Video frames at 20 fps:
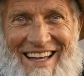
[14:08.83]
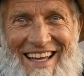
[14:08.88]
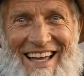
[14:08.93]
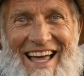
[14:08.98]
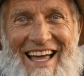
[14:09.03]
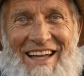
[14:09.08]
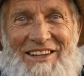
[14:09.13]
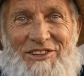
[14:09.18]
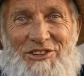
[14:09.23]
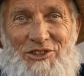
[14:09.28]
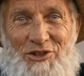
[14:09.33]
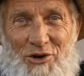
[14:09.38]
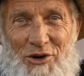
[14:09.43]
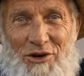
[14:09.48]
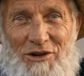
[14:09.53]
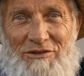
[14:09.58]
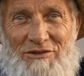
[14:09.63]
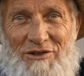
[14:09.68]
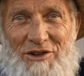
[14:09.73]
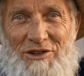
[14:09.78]
or a dog,
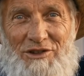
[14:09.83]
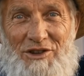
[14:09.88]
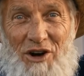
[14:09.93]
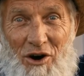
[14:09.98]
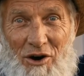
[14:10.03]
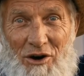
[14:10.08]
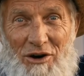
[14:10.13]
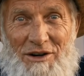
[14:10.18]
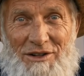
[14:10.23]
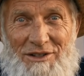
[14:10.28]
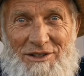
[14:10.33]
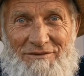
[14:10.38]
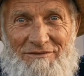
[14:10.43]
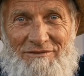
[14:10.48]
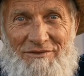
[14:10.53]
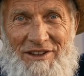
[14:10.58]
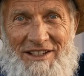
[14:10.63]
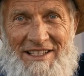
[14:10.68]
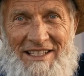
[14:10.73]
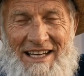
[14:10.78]
and the soil
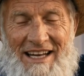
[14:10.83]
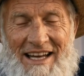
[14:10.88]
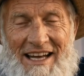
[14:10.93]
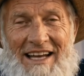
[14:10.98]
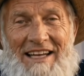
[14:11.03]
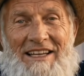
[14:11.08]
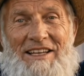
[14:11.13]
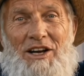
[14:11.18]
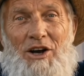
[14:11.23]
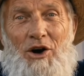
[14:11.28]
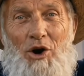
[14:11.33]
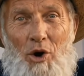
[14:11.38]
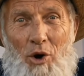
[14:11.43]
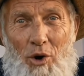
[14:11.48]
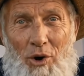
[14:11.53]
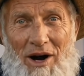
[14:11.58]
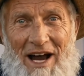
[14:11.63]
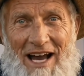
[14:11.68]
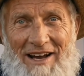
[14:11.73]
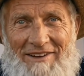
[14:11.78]
feels hard
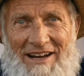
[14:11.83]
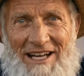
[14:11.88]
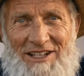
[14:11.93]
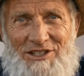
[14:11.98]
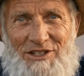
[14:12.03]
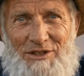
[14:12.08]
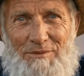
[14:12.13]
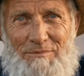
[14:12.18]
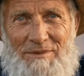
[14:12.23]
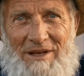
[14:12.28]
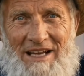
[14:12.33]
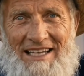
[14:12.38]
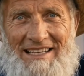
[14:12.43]
underfoot, the core